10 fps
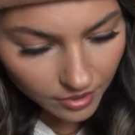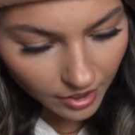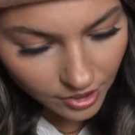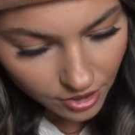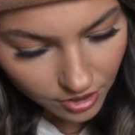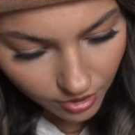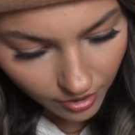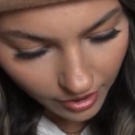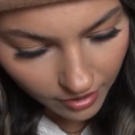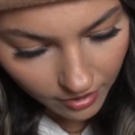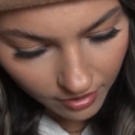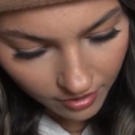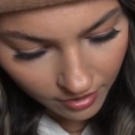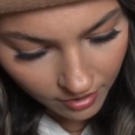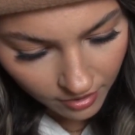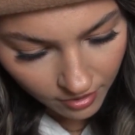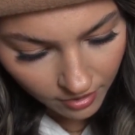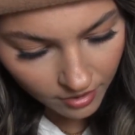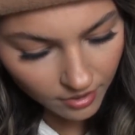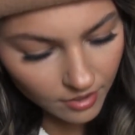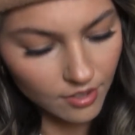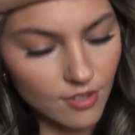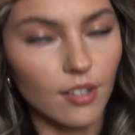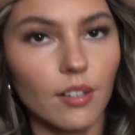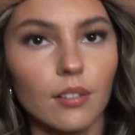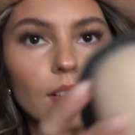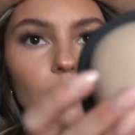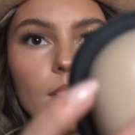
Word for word: I just do that? There's like a little